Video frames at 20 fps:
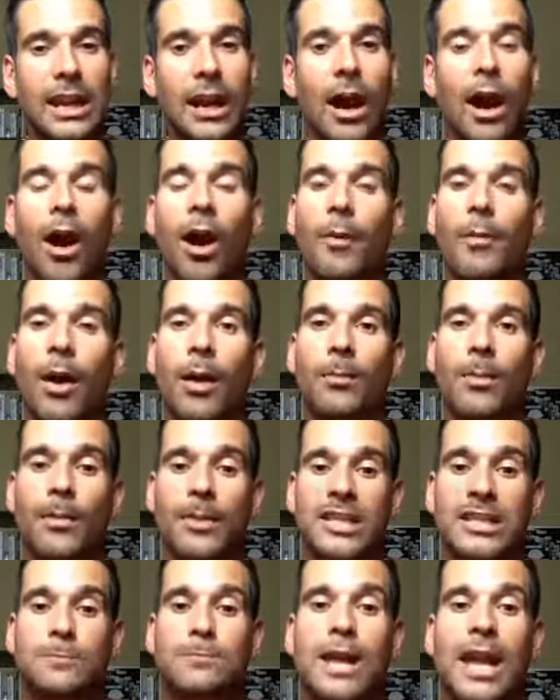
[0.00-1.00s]
I'm
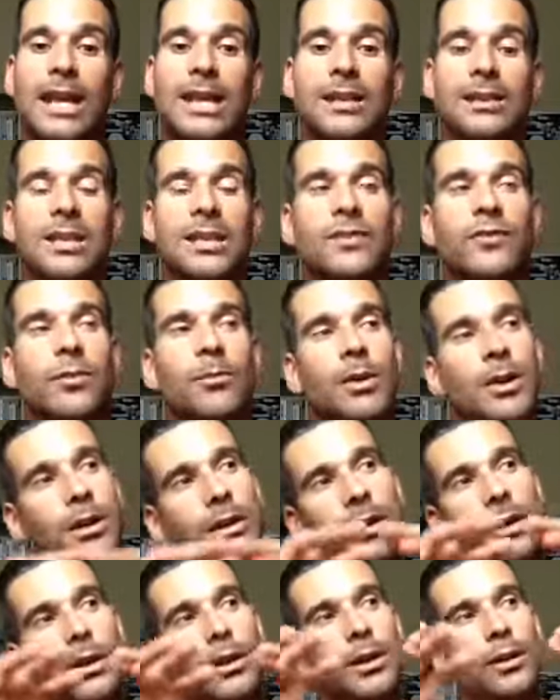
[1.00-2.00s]
explaining this from
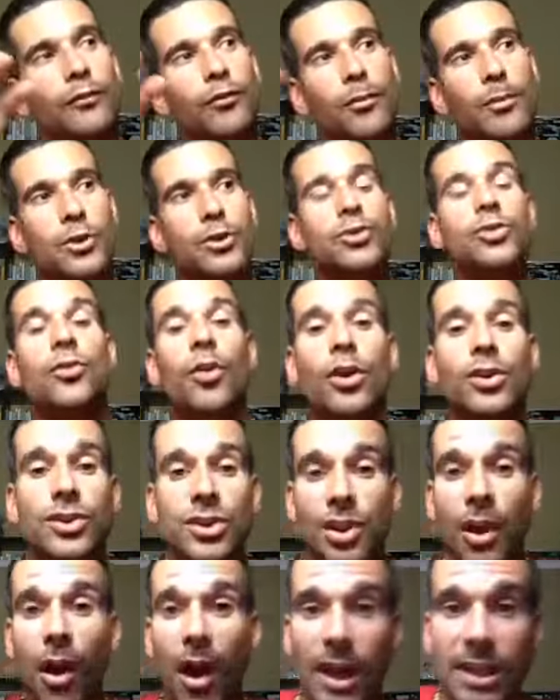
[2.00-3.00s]
a
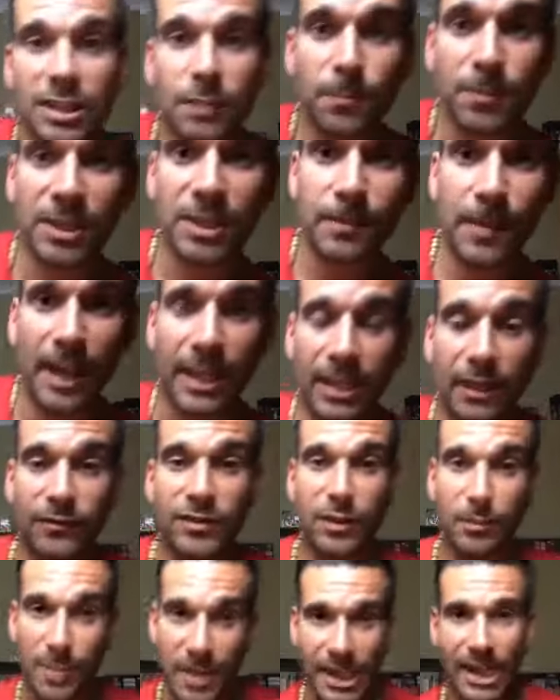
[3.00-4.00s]
neuroscience
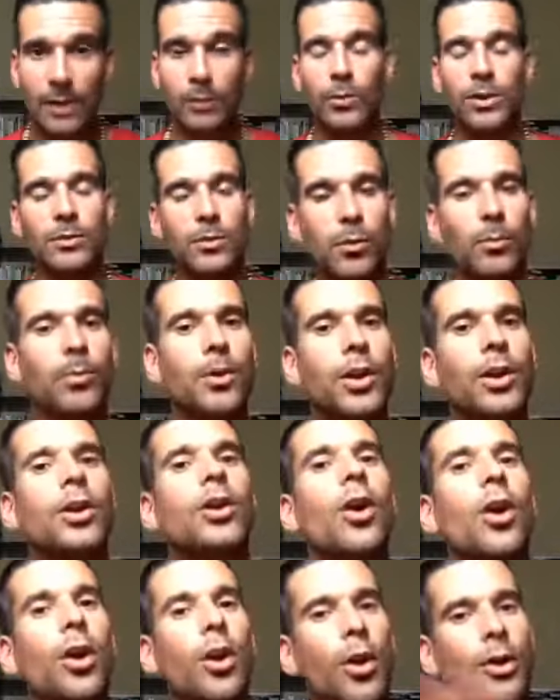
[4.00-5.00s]
perspective to begin with. I'm going
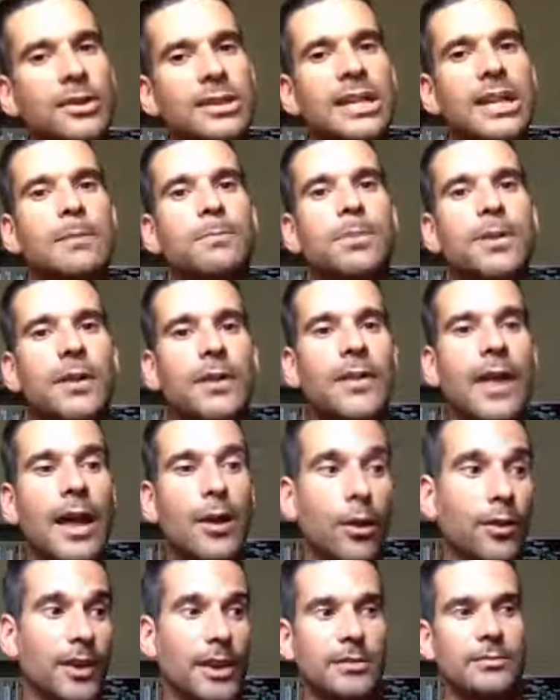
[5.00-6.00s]
to go a lot deeper than
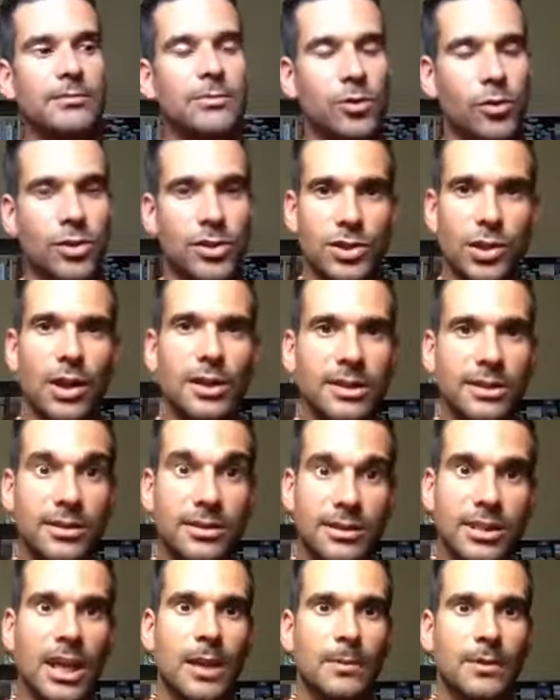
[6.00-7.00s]
that. Not that neuroscience
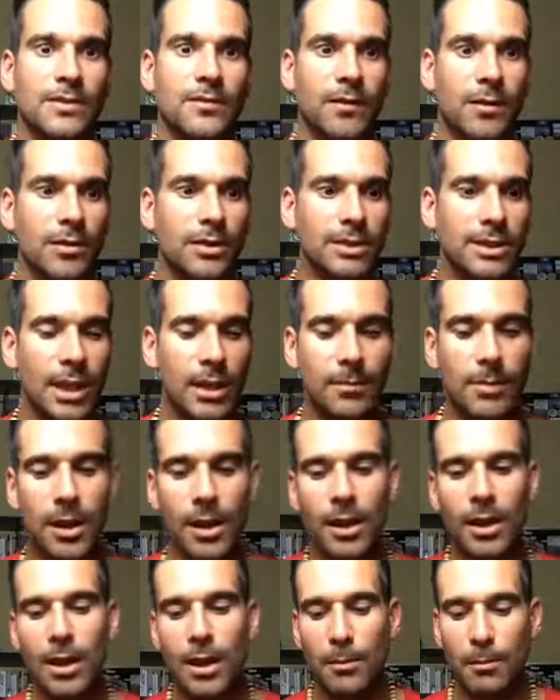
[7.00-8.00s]
isn't deep; it's very deep.
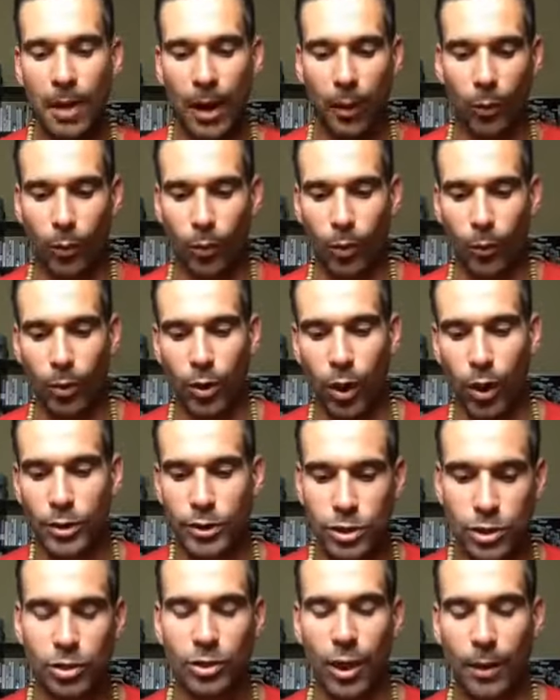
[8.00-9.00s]
But we're
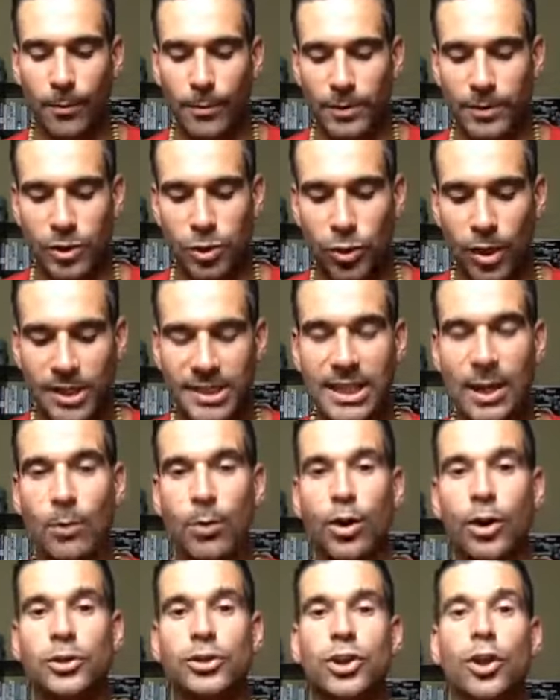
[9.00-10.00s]
going to,
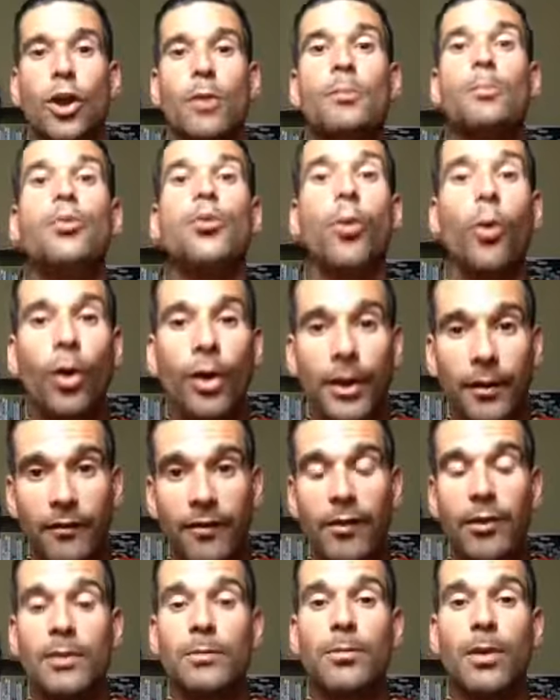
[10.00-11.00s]
we're going to go broader,
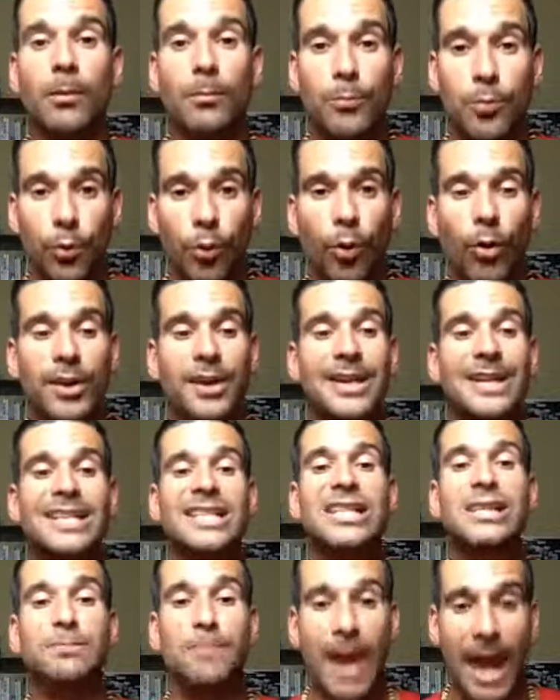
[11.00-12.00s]
very broad, and
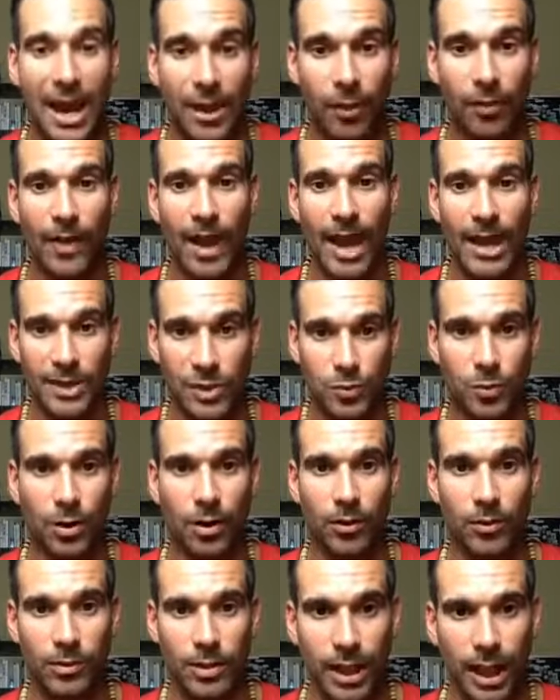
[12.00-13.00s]
expand on that as
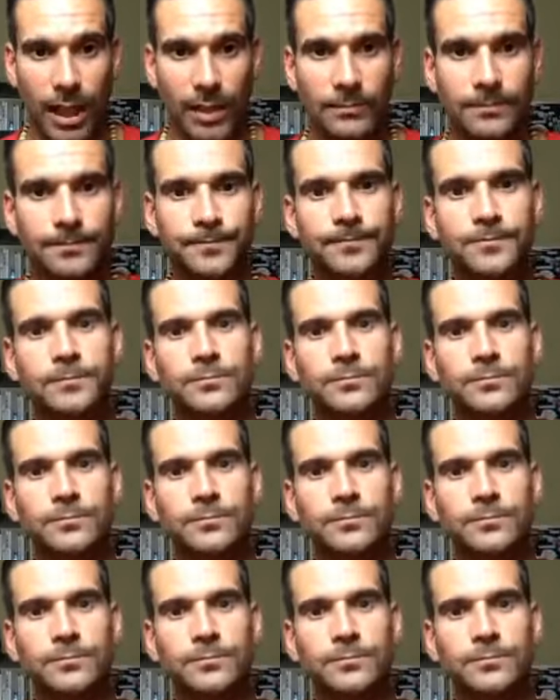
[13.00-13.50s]
well. Yeah.